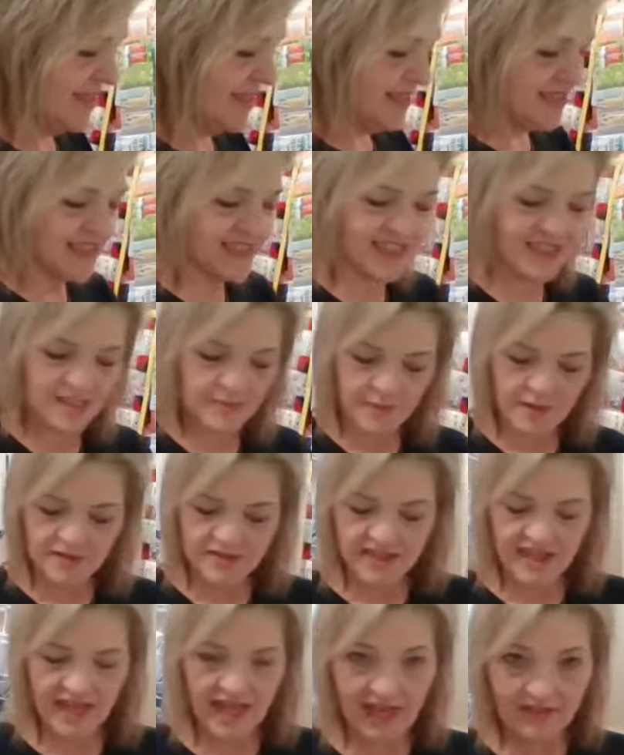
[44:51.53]
This is supposed
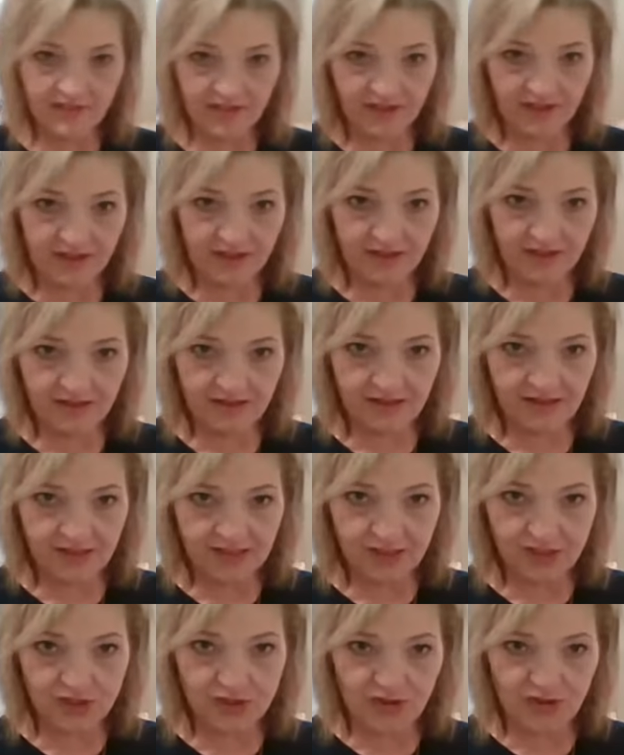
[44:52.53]
to have a
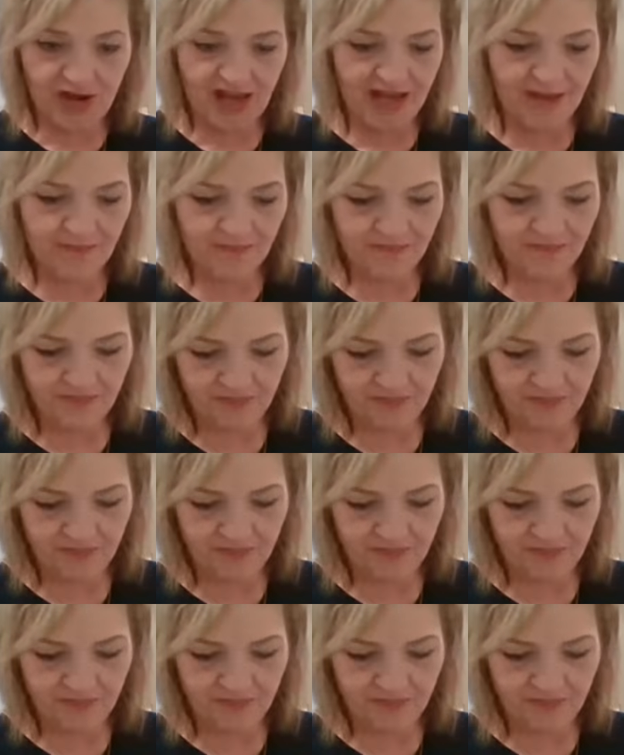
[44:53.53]
strap.